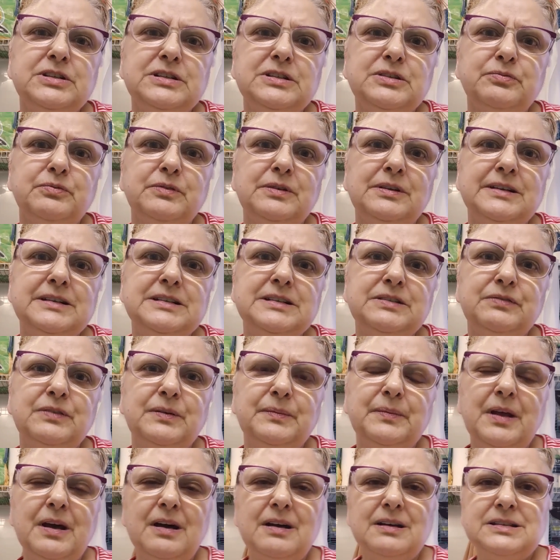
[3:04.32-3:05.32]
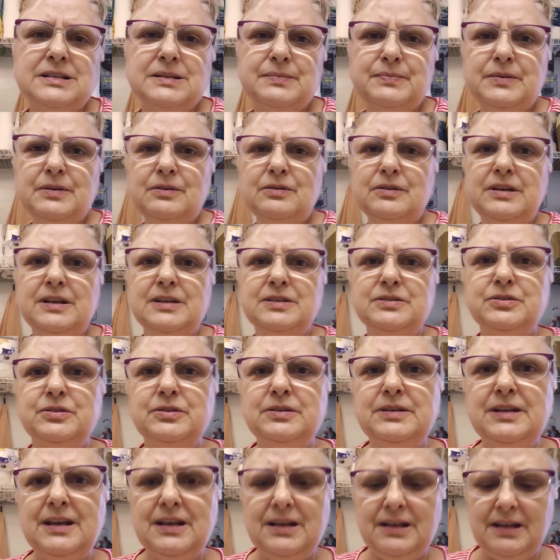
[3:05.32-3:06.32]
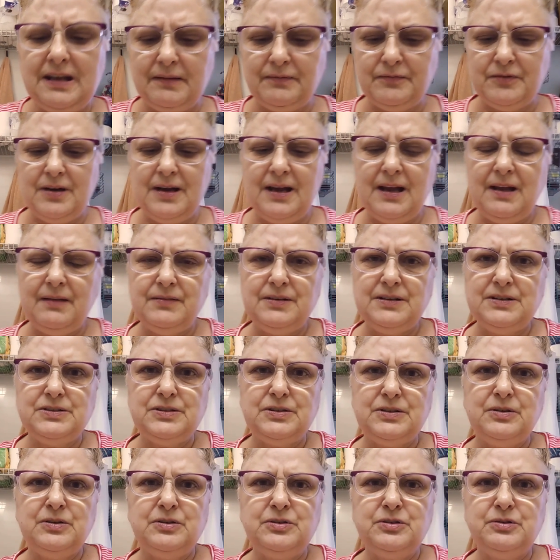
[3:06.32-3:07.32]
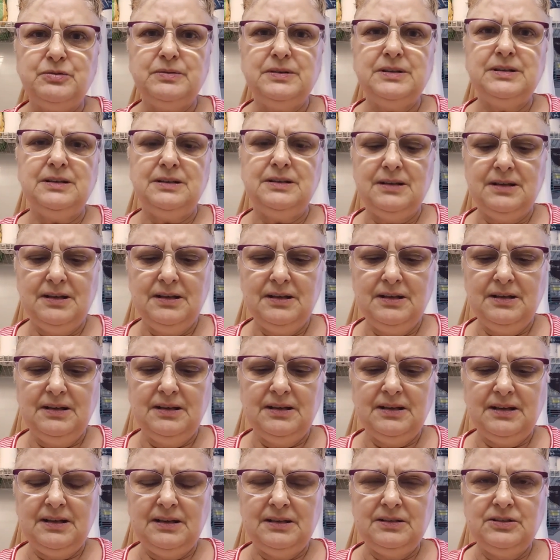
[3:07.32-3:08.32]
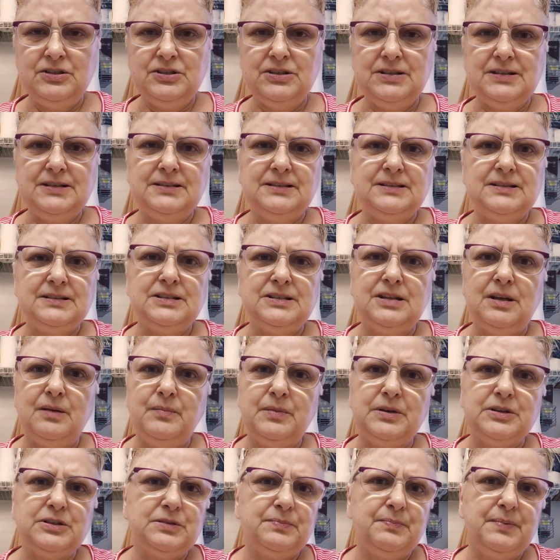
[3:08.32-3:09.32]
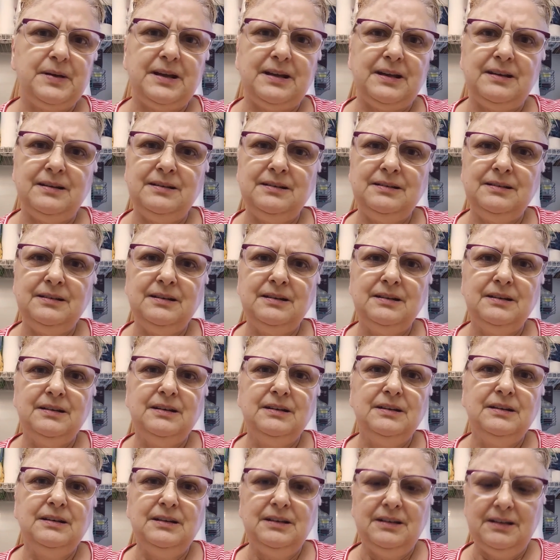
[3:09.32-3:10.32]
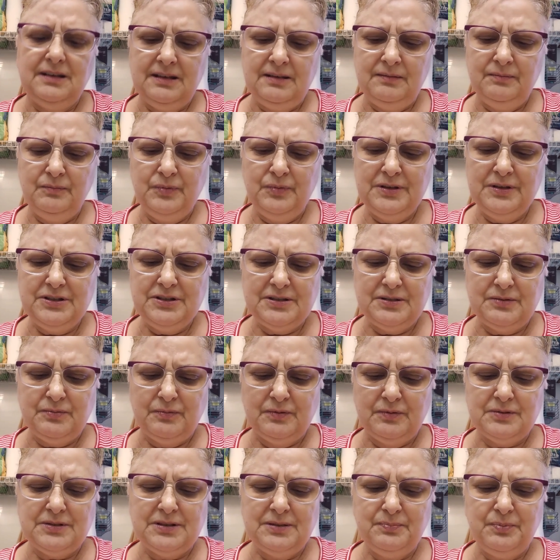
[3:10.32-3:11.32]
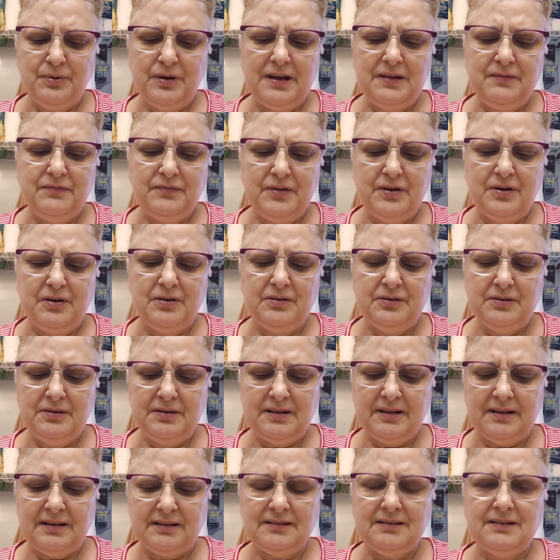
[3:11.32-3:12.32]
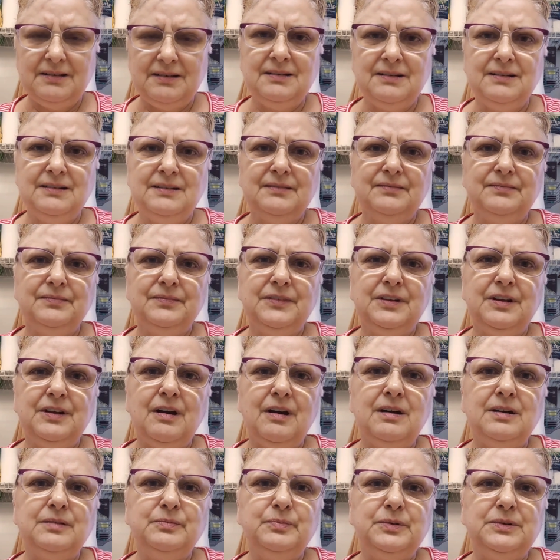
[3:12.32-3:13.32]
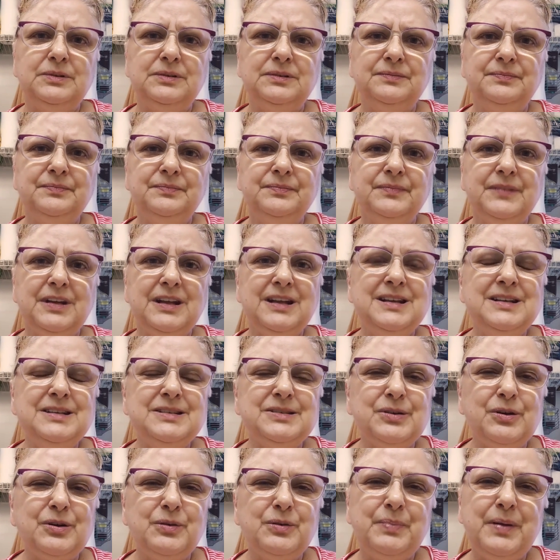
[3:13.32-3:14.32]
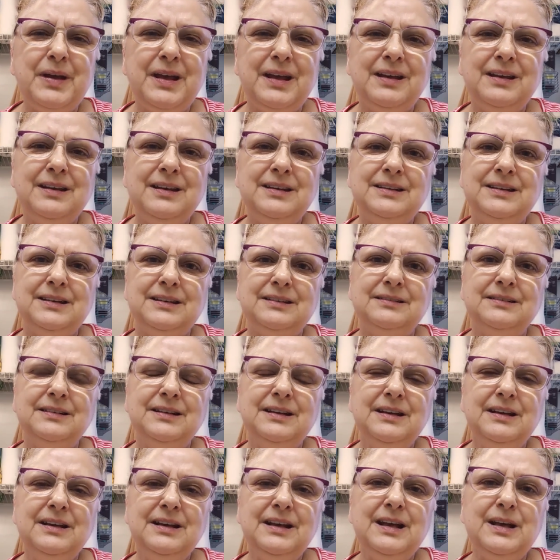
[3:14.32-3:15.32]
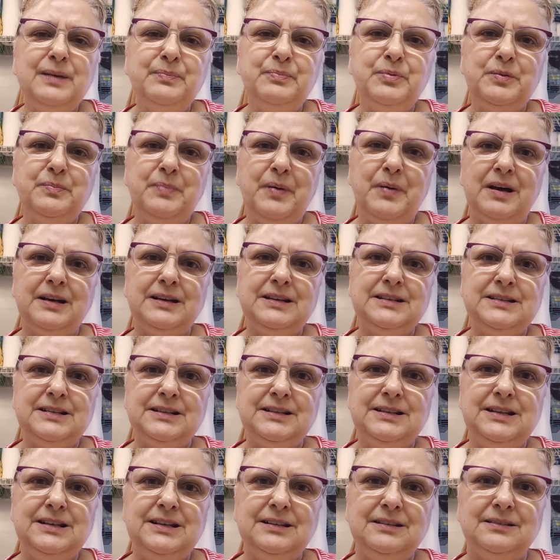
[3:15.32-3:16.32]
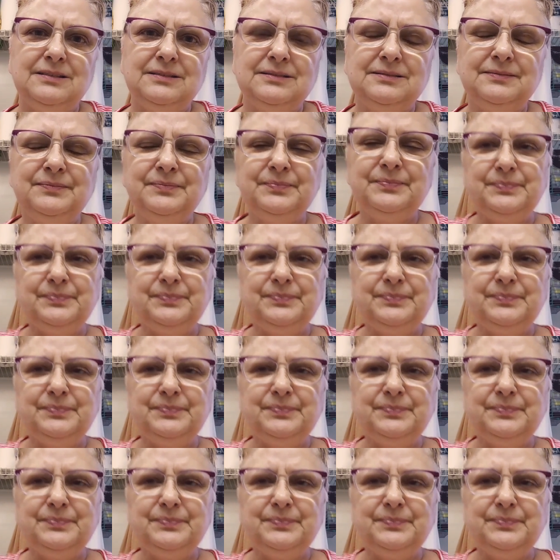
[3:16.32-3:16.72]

just released from the hospital yesterday after having surgery, and she's in so much pain. And we just want to pray for her that God will ease her pain and help her body to heal.